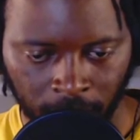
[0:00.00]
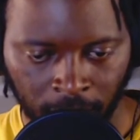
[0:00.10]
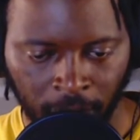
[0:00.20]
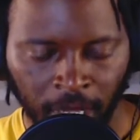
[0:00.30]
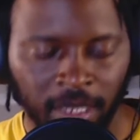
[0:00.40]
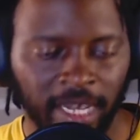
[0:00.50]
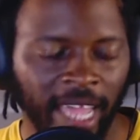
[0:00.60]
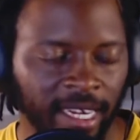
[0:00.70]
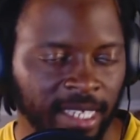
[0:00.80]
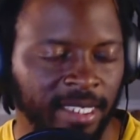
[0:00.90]
your. Now
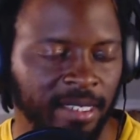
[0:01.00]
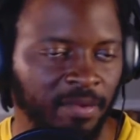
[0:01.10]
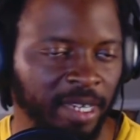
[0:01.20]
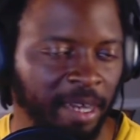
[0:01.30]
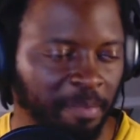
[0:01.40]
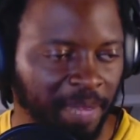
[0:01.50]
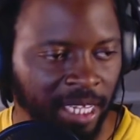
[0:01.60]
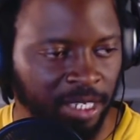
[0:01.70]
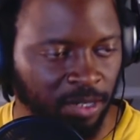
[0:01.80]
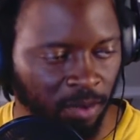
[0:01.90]
listen, when the
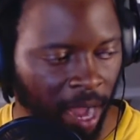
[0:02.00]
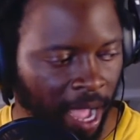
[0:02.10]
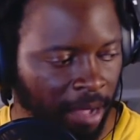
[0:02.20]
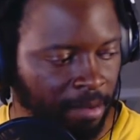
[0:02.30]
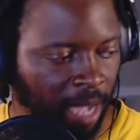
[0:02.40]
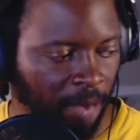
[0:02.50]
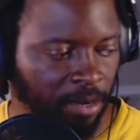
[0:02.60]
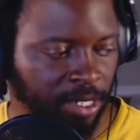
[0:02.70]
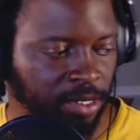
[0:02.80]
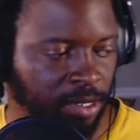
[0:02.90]
beat drops, I
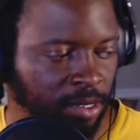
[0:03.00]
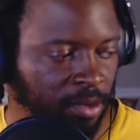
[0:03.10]
want you